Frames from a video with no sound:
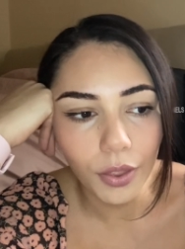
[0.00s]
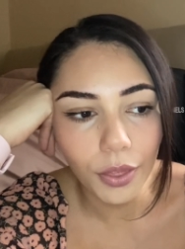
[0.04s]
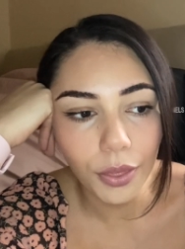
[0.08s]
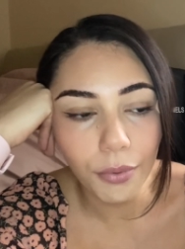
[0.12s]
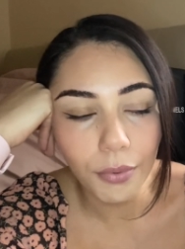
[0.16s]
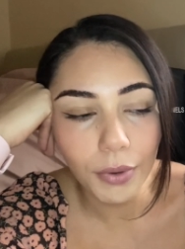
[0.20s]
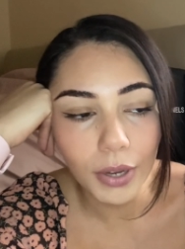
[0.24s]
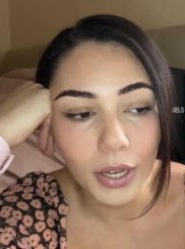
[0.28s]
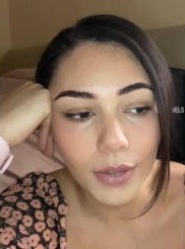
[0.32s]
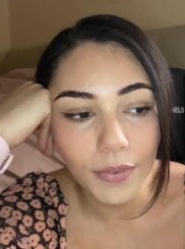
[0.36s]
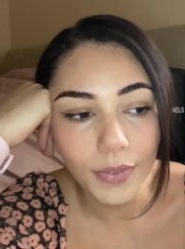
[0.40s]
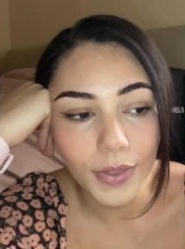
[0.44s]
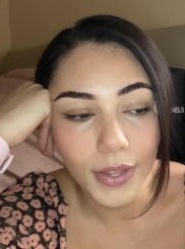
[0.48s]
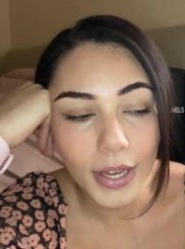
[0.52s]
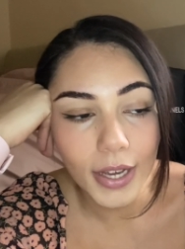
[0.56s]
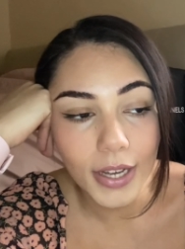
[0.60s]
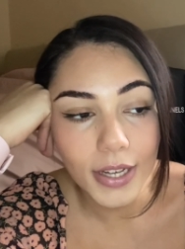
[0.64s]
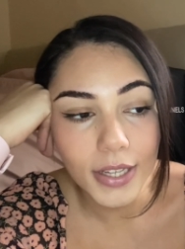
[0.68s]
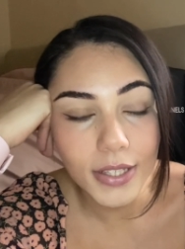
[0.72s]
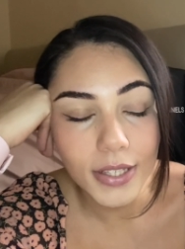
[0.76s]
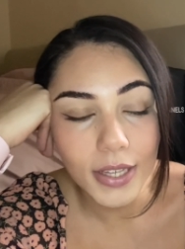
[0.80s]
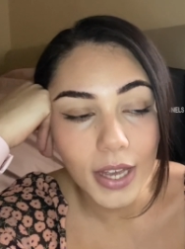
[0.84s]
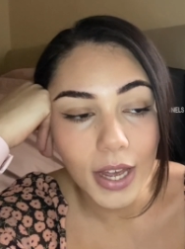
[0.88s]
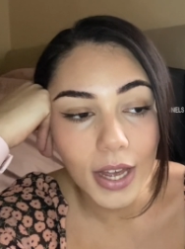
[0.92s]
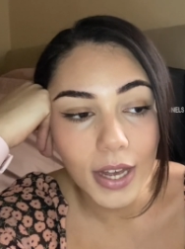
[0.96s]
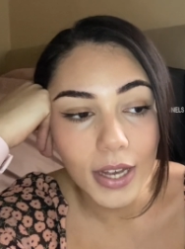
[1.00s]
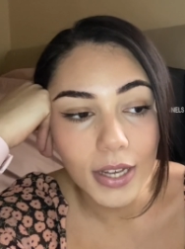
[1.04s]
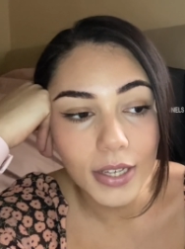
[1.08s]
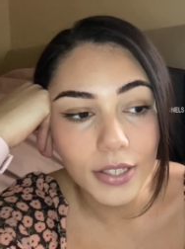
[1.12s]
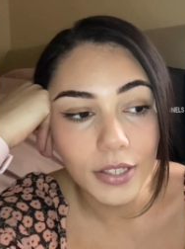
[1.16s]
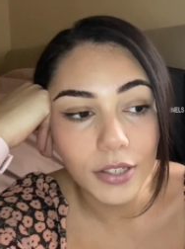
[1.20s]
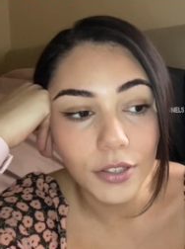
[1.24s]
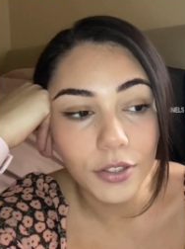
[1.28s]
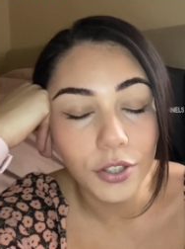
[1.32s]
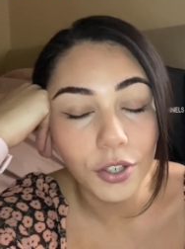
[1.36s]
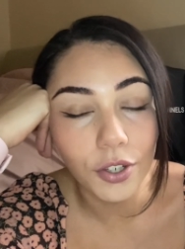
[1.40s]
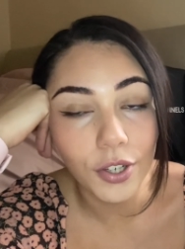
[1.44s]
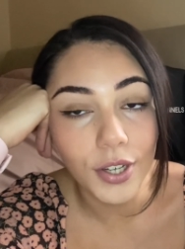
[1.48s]
3 of the eggs
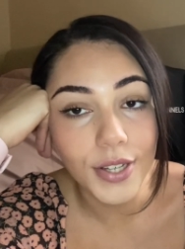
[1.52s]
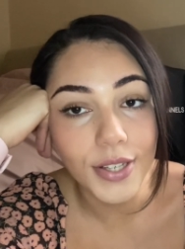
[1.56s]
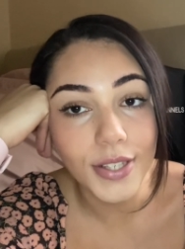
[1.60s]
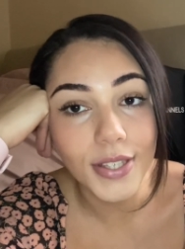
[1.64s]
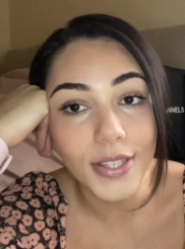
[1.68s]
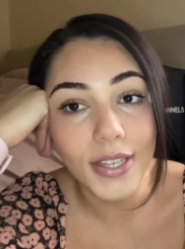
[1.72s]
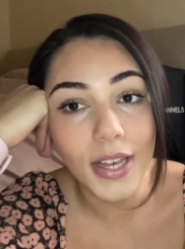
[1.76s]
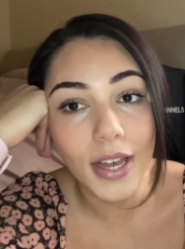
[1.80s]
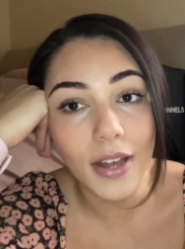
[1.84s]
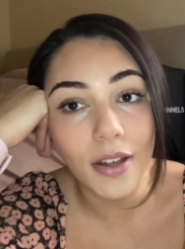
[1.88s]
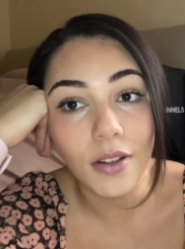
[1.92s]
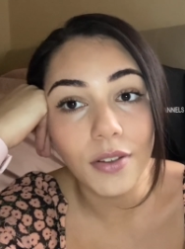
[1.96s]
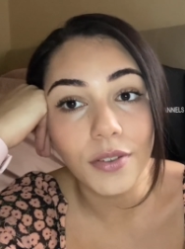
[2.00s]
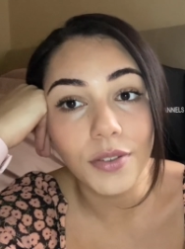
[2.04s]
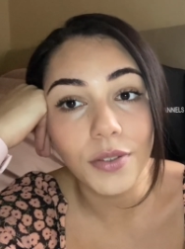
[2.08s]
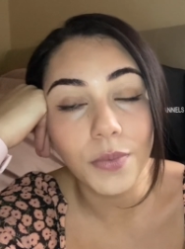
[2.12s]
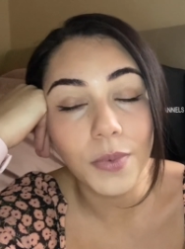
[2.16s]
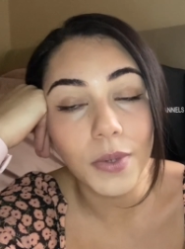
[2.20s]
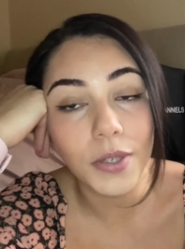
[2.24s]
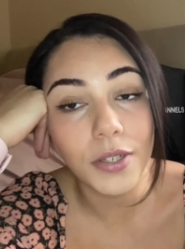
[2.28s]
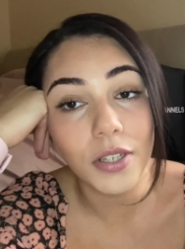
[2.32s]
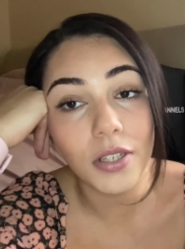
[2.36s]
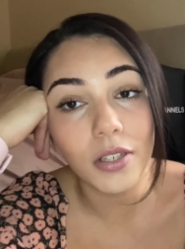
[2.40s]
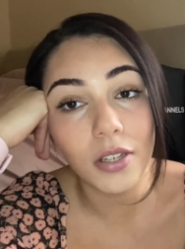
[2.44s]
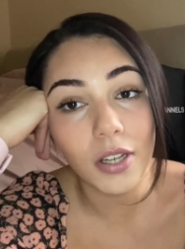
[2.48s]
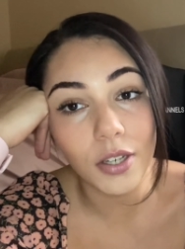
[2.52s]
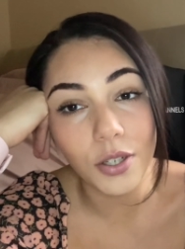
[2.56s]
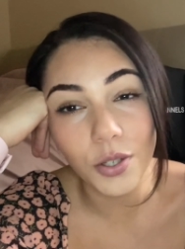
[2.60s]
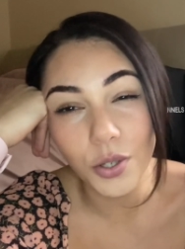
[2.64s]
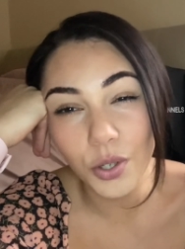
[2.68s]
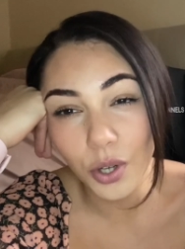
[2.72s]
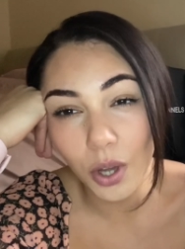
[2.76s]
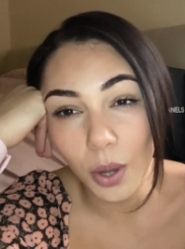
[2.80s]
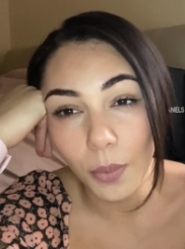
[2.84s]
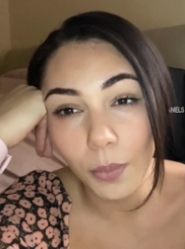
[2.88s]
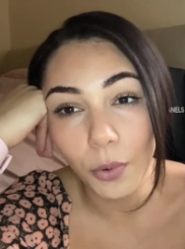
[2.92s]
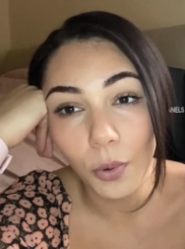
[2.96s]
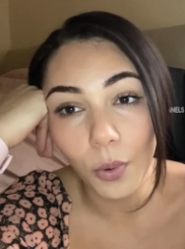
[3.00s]
had 9 cells, which is like
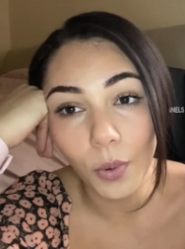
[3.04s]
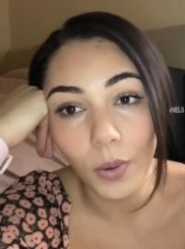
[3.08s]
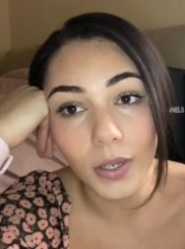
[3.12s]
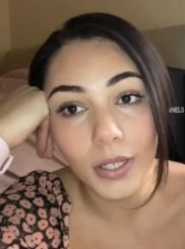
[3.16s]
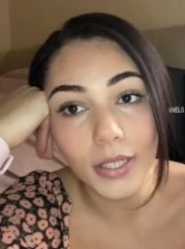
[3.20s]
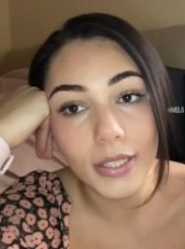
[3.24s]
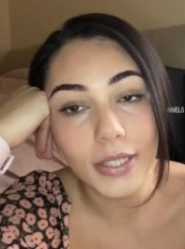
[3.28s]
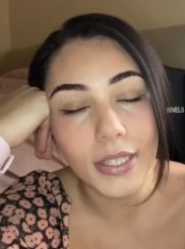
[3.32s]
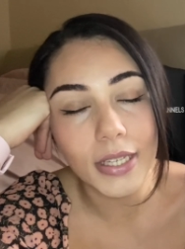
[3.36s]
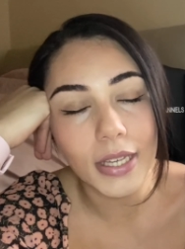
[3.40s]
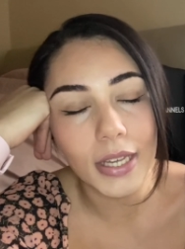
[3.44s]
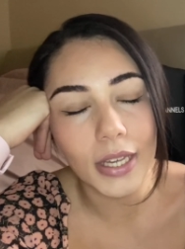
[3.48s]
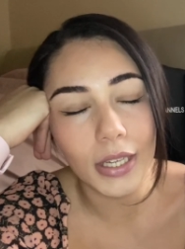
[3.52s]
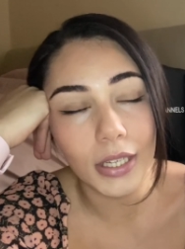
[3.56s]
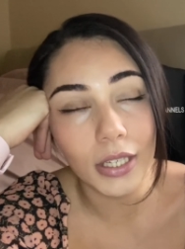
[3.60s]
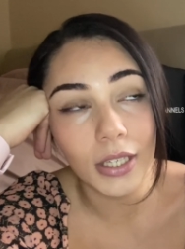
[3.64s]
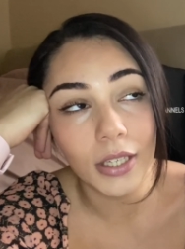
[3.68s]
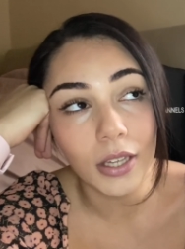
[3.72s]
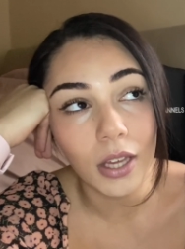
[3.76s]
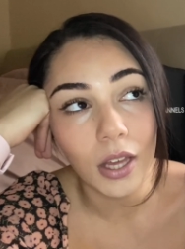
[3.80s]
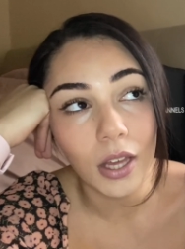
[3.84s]
top quality.